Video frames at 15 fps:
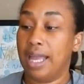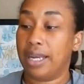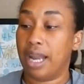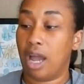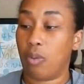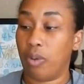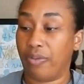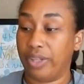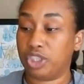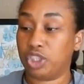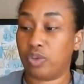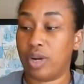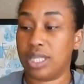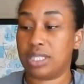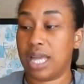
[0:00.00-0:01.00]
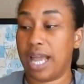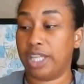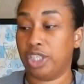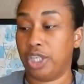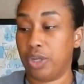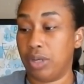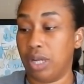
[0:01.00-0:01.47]
Now with this
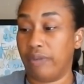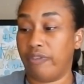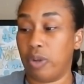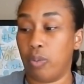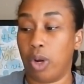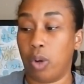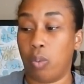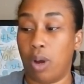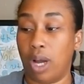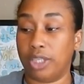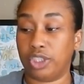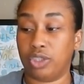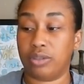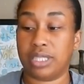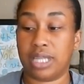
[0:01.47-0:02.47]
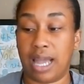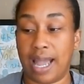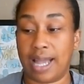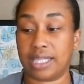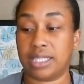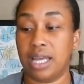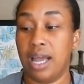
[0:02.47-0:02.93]
transaction, you definitely want to watch your
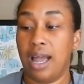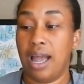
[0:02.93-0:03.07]
tax.